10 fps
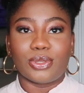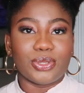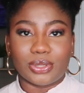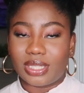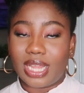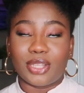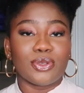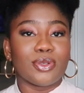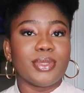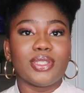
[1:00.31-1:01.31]
odor.
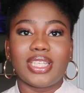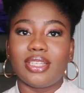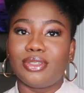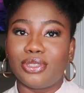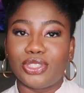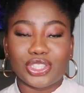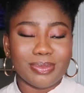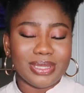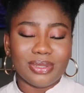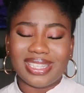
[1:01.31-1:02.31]
Like, you could be looking good, you
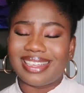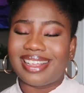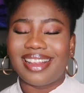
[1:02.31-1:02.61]
could be looking